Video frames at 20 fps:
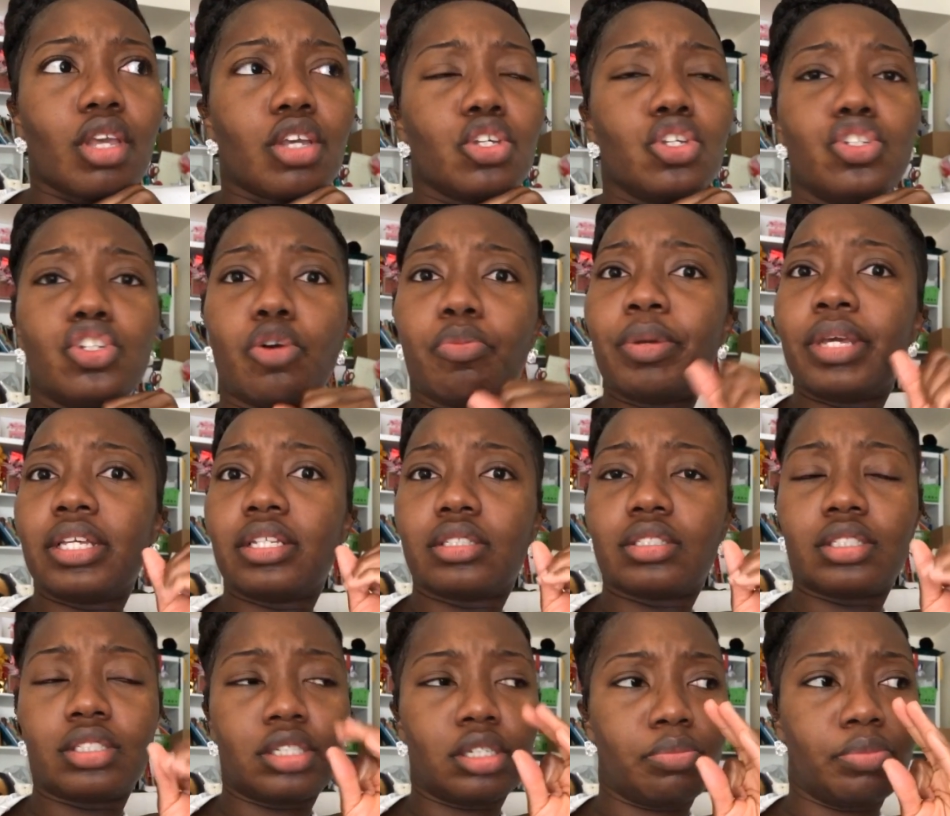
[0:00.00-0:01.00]
be
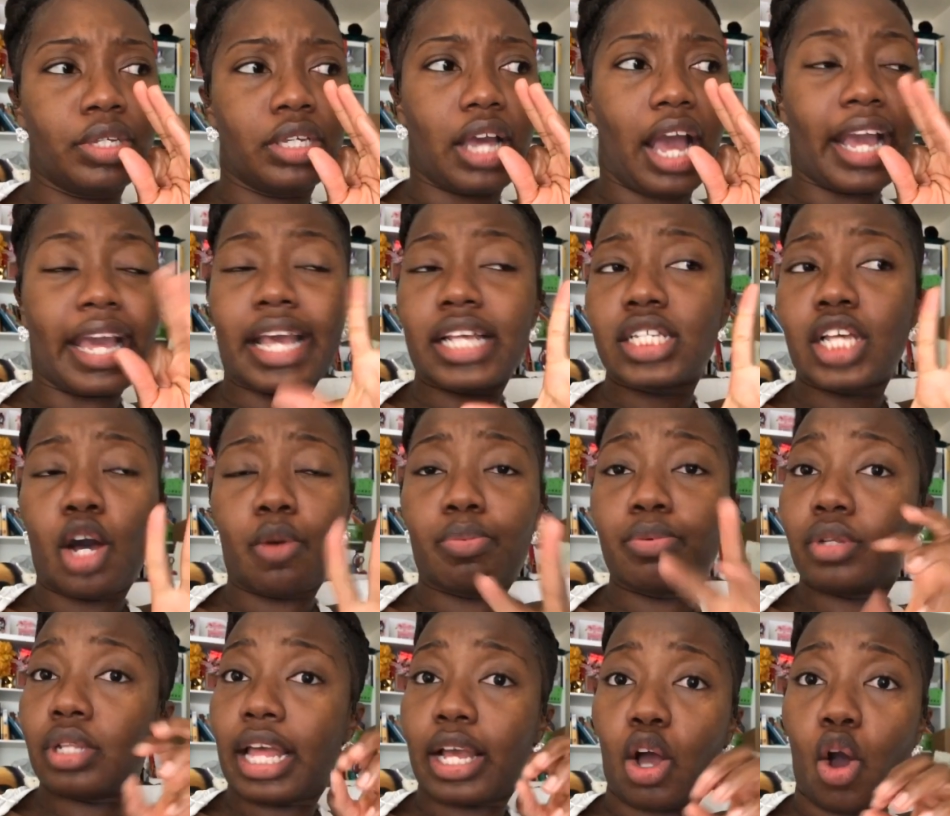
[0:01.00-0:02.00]
I guess
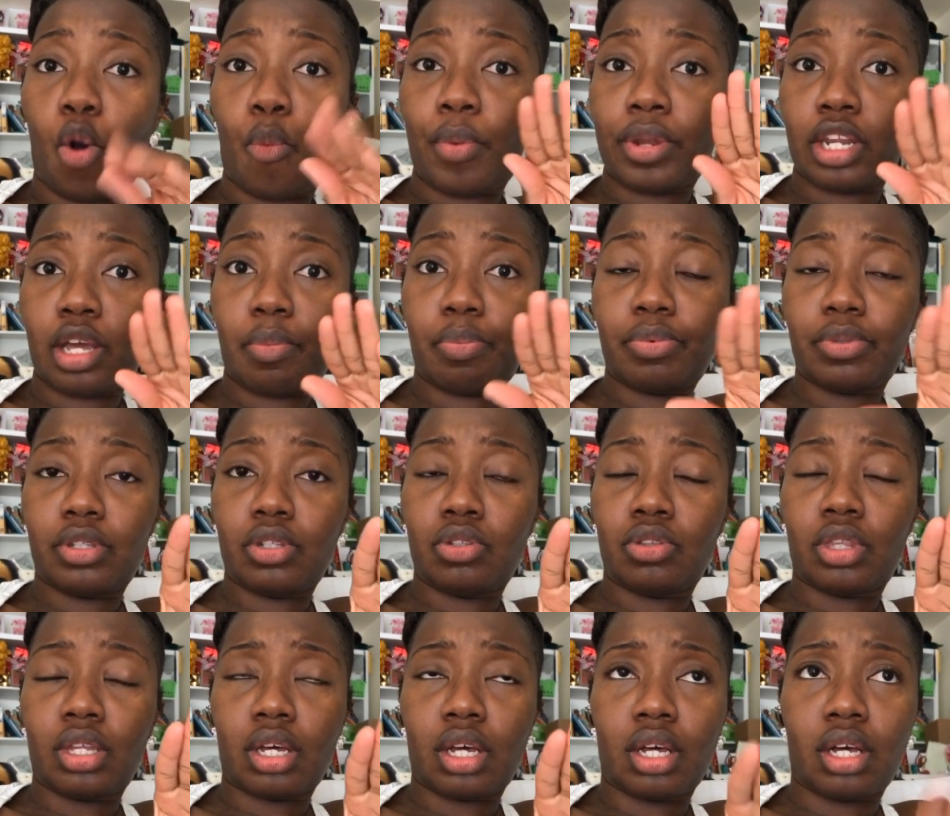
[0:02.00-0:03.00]
help like open up
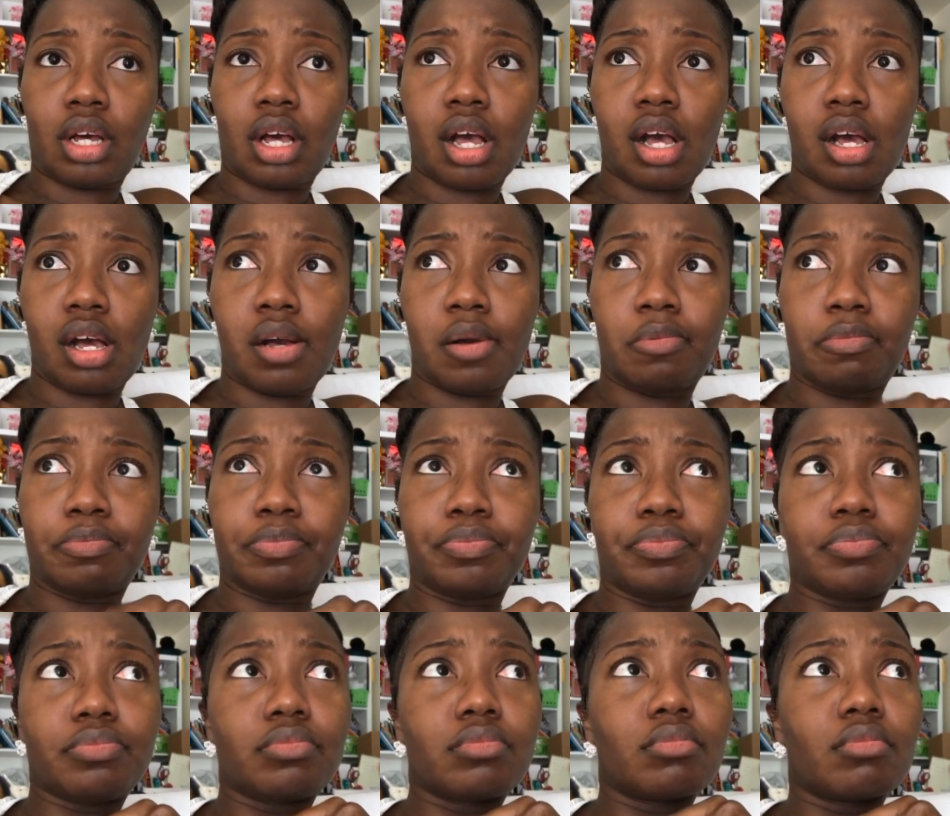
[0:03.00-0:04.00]
the
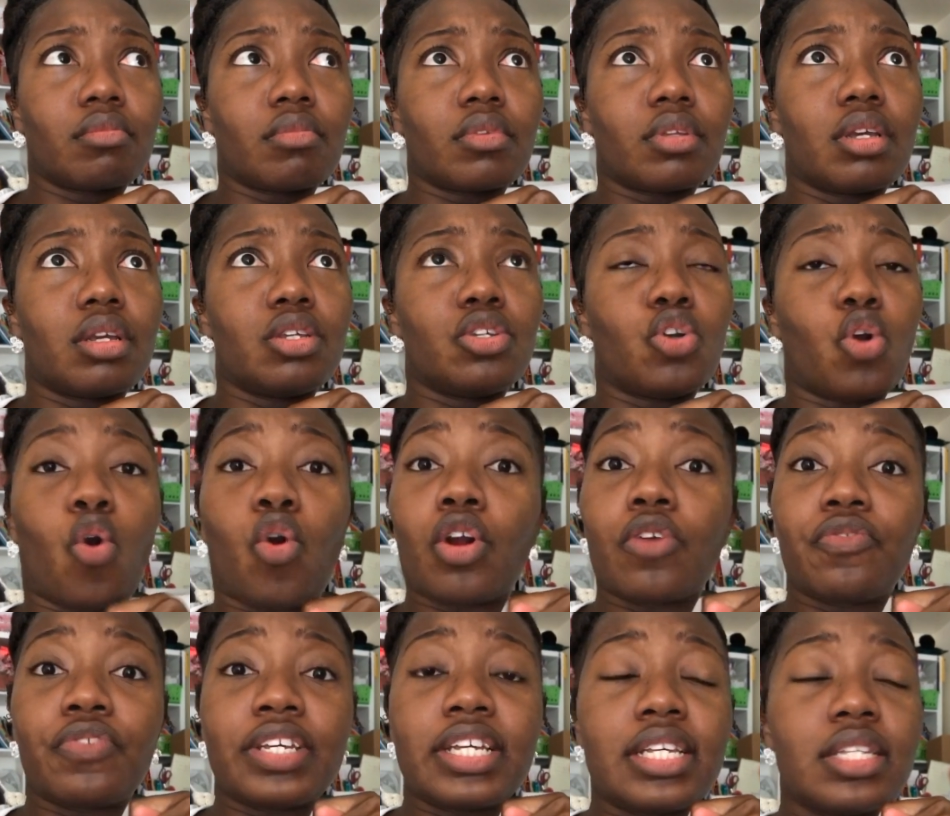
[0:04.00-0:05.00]
your
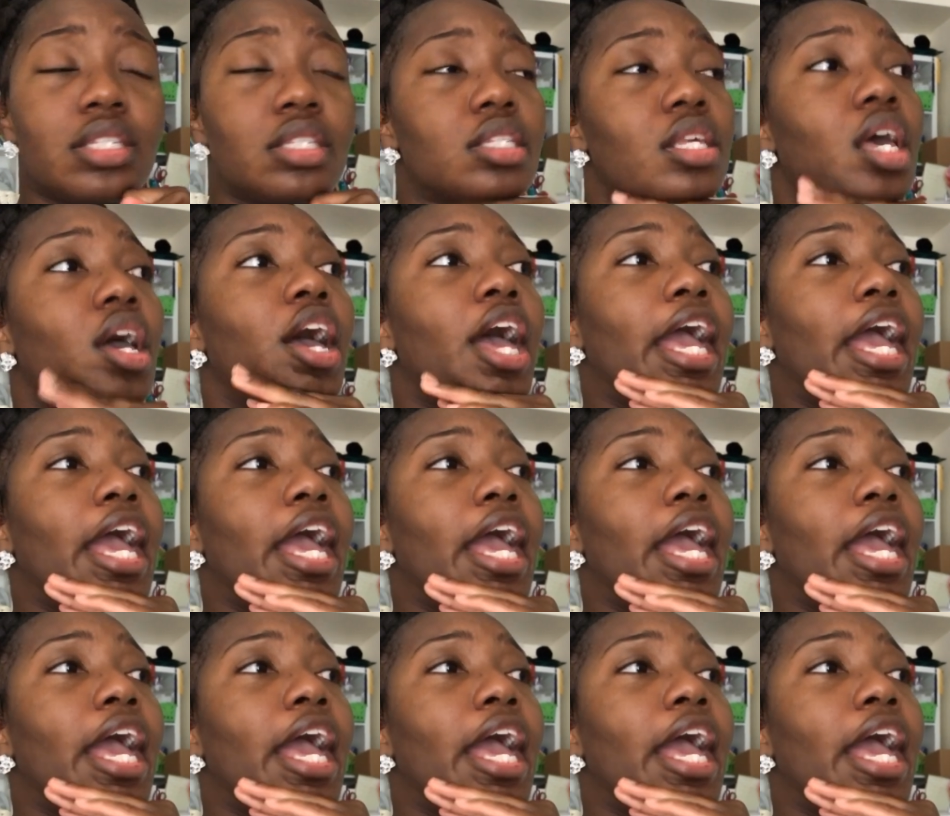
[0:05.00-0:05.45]
orifice.